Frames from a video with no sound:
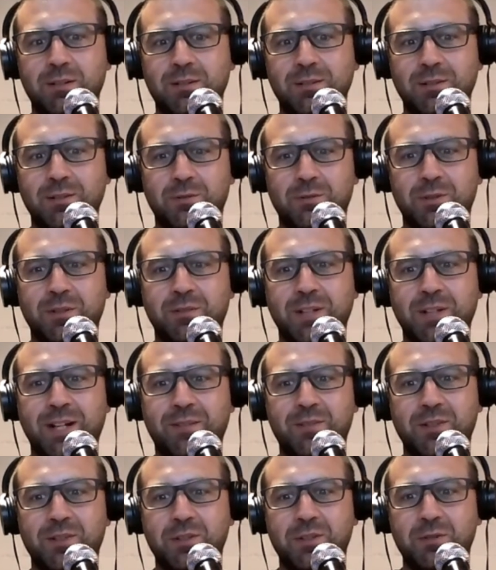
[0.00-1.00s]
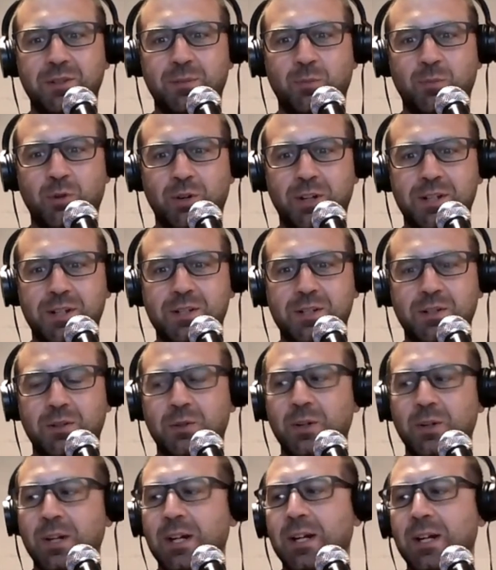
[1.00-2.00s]
a little after 2 a.m.
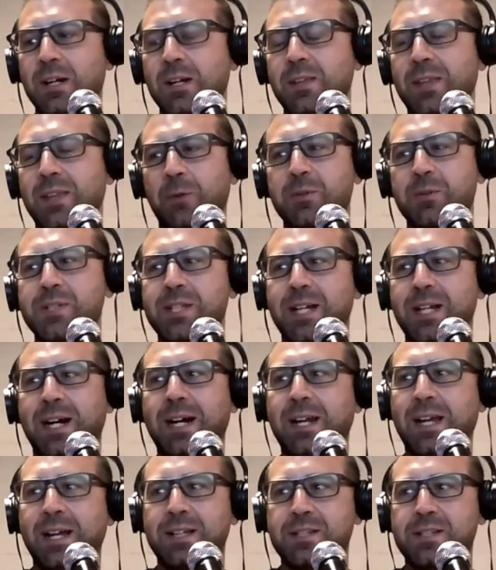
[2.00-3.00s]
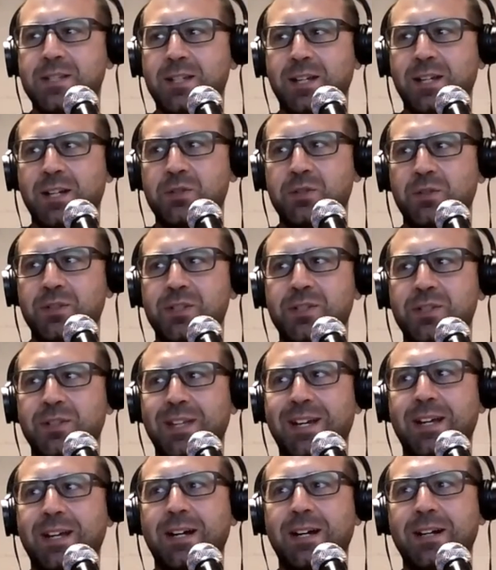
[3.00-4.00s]
So that was not as scheduled. So
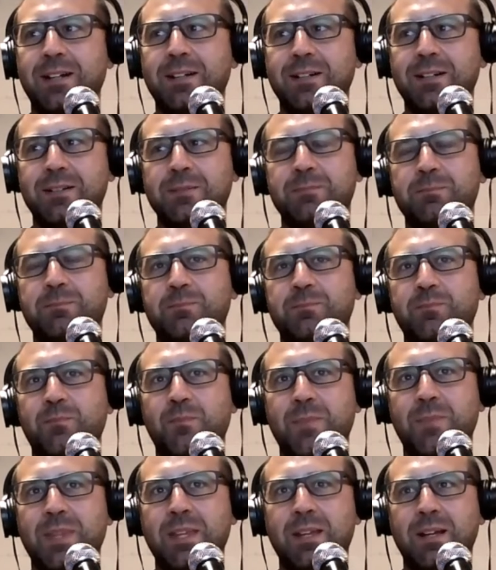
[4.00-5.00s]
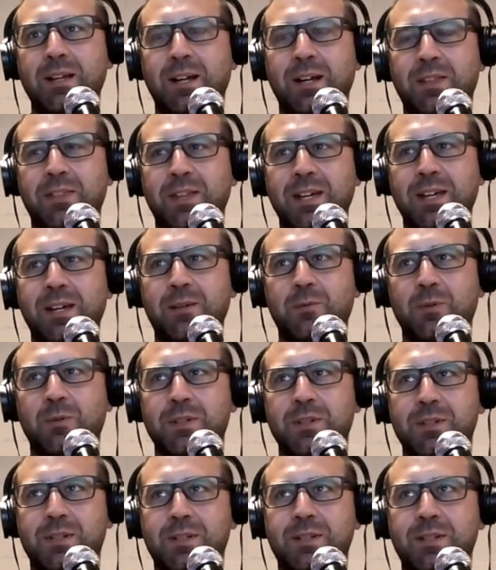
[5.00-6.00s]
that kind of, I think,
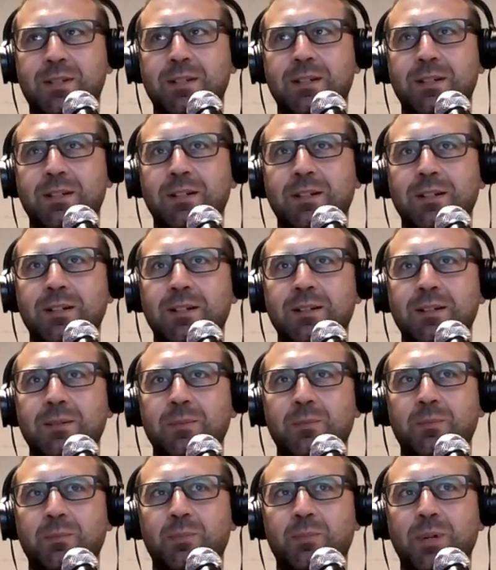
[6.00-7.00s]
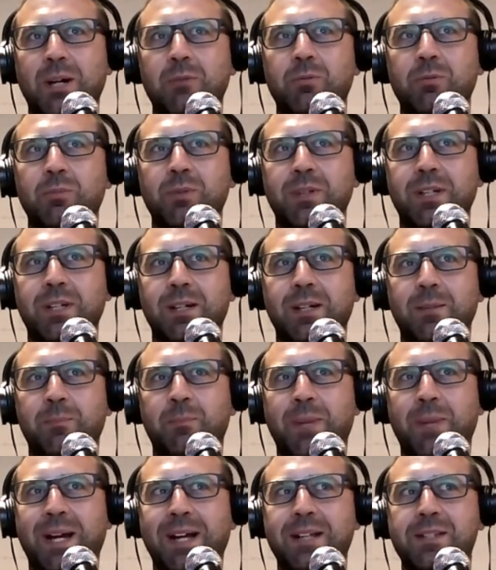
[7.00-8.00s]
was probably a
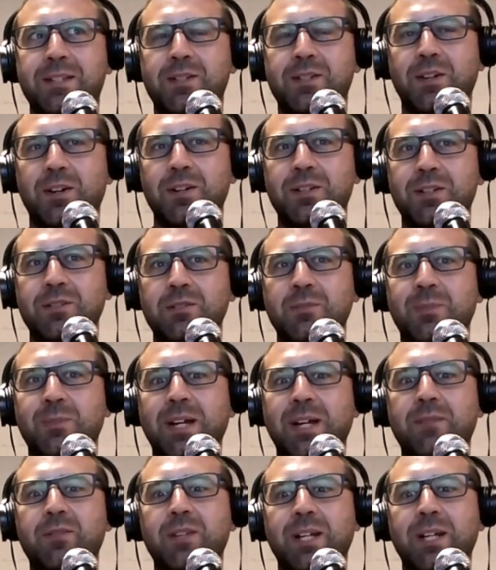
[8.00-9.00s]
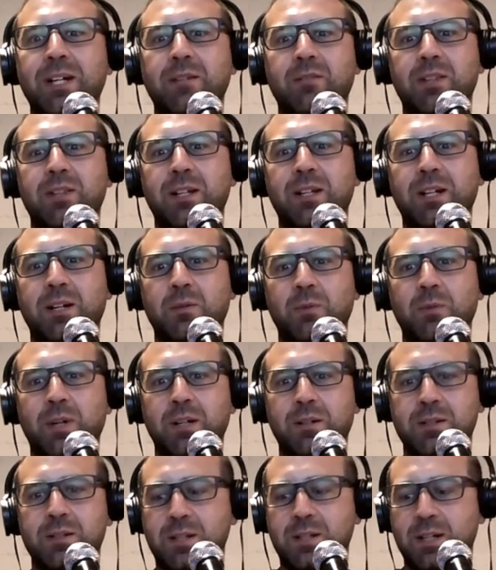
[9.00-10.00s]
bad start to it. But after that, everything kind of
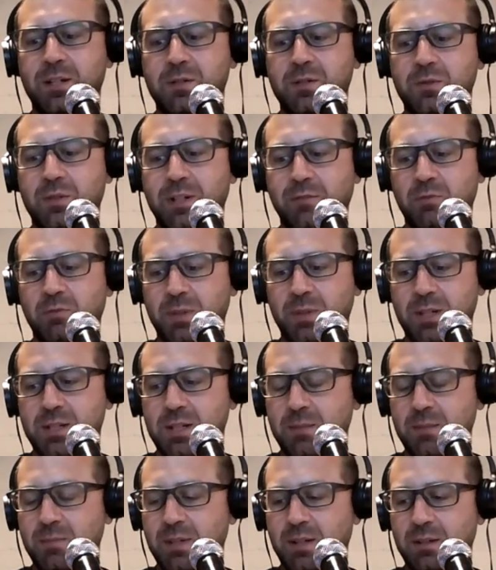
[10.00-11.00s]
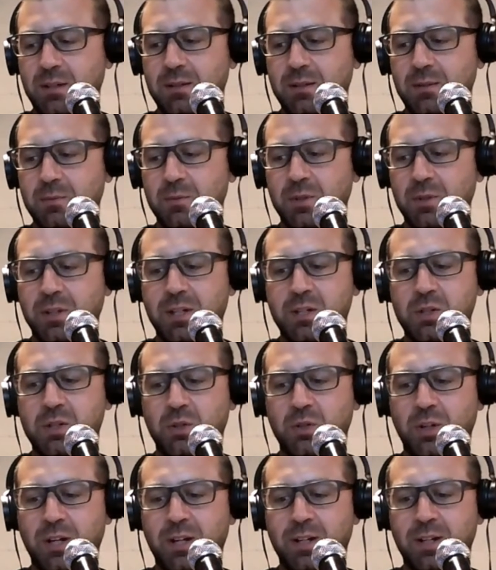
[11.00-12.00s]
ran on schedule and everybody seemed to really
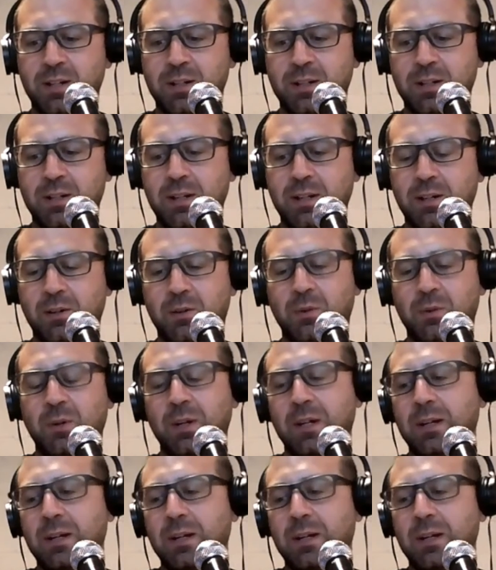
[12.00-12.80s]
enjoy it. And,